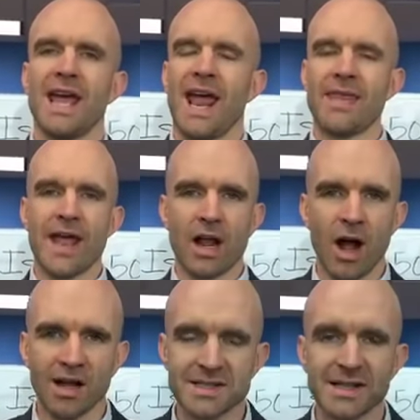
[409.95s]
and they
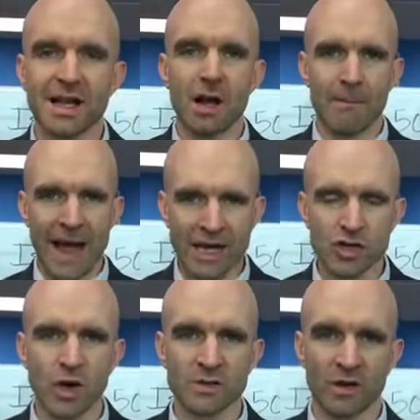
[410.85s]
constantly come back
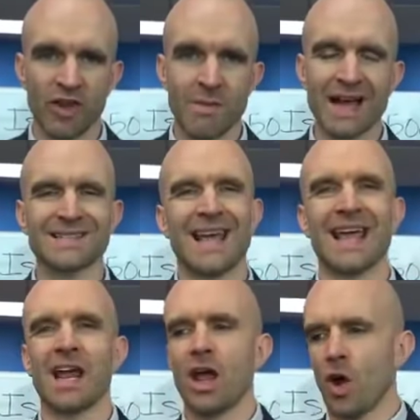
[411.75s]
to us with feedback
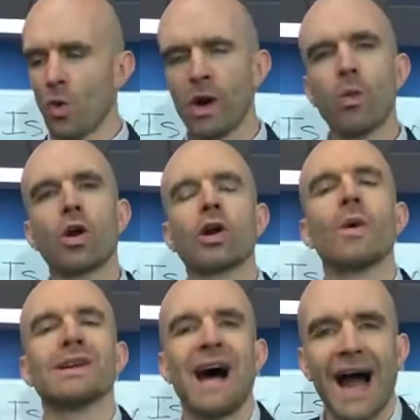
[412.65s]
saying, we were going
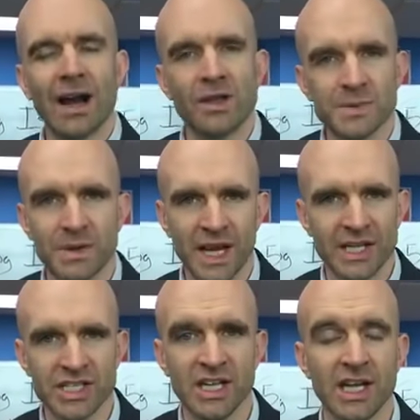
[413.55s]
to hire this
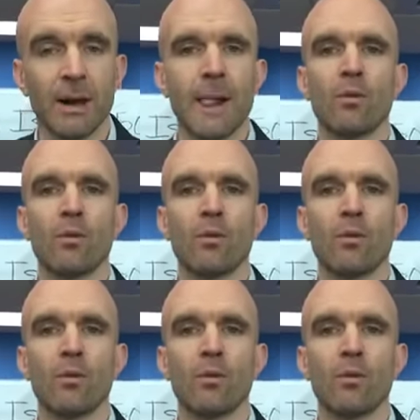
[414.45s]
PhD.